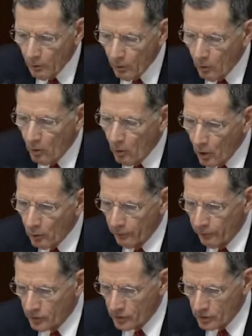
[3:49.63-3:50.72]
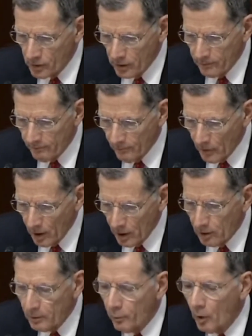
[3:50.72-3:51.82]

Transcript: uh, auto efficiency. The